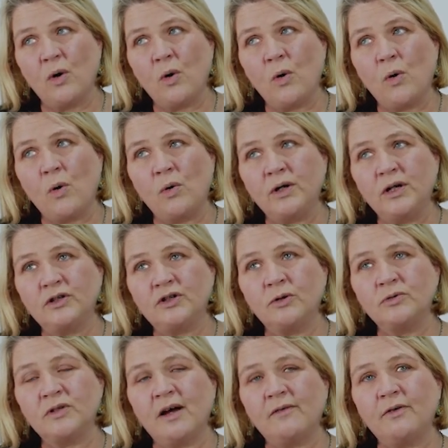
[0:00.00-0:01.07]
or you
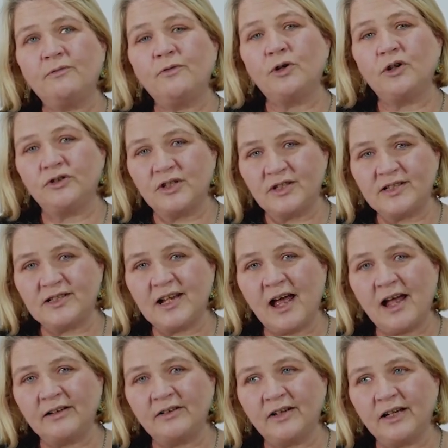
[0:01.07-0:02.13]
don't have a full
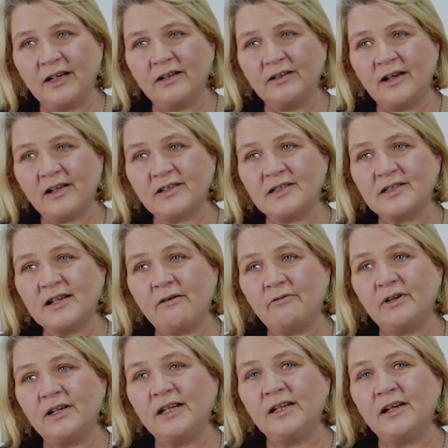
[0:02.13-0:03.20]
understanding
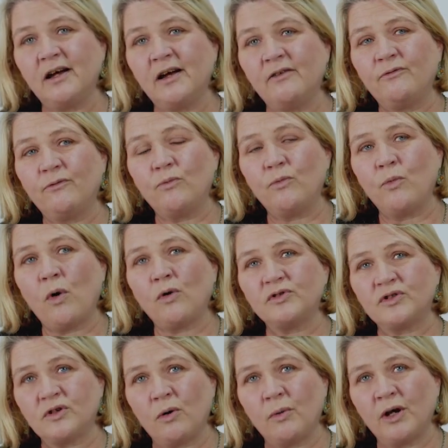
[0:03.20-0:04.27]
necessarily of
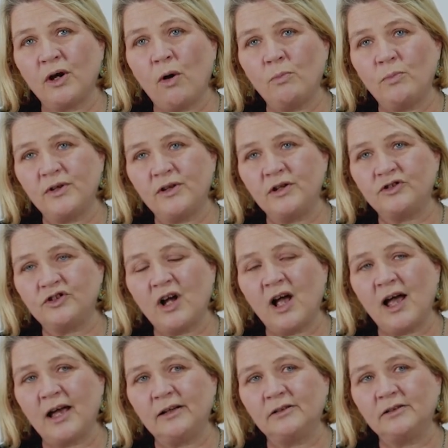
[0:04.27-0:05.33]
what's going on with your
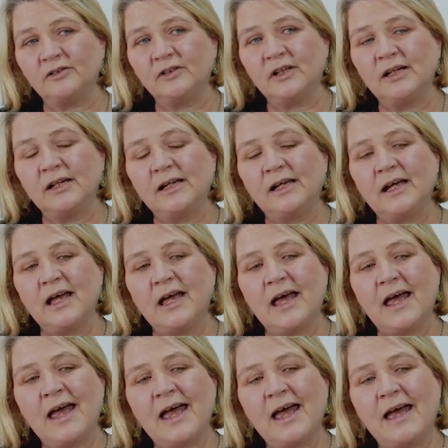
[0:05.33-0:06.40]
child,
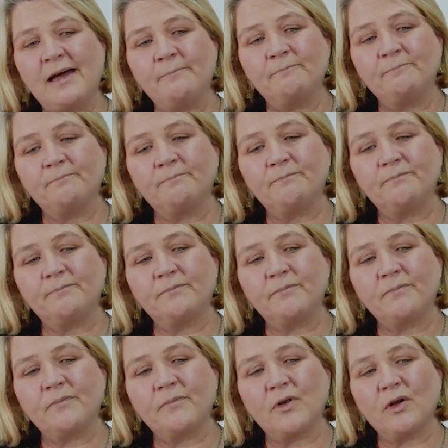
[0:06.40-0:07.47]

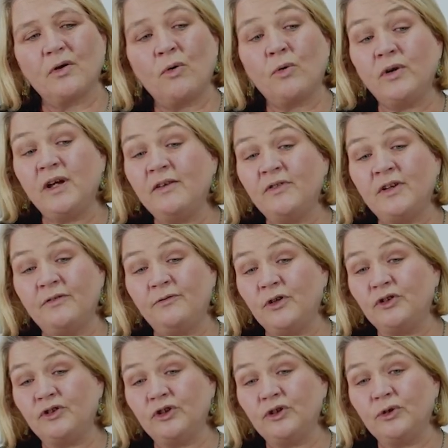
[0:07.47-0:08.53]
or even if
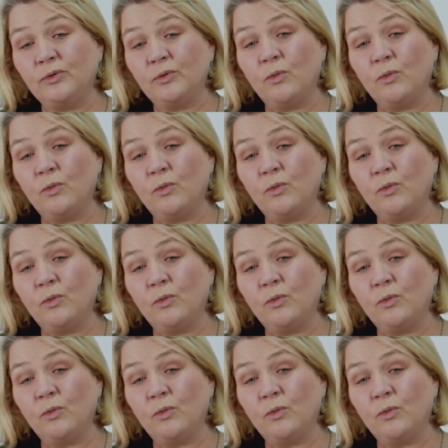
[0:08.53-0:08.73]
you do,